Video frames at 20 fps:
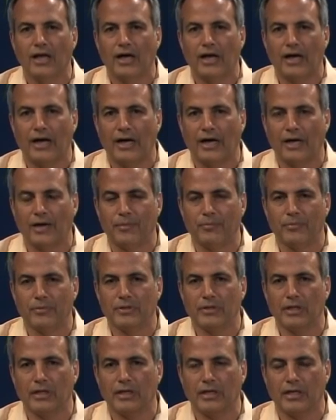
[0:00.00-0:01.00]

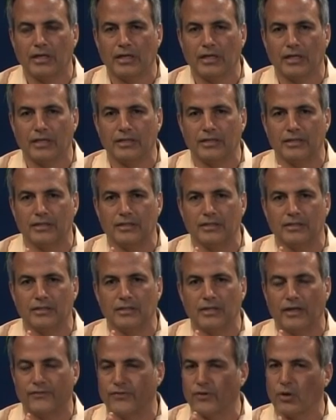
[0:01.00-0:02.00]
And
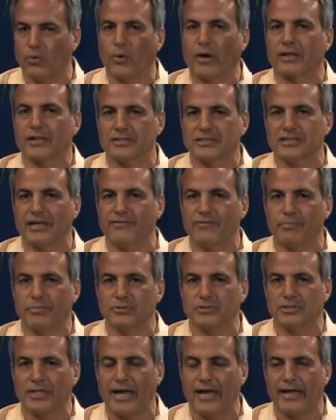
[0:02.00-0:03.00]
if you're one of the
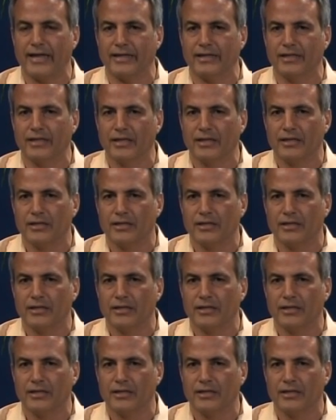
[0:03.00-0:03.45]
7%,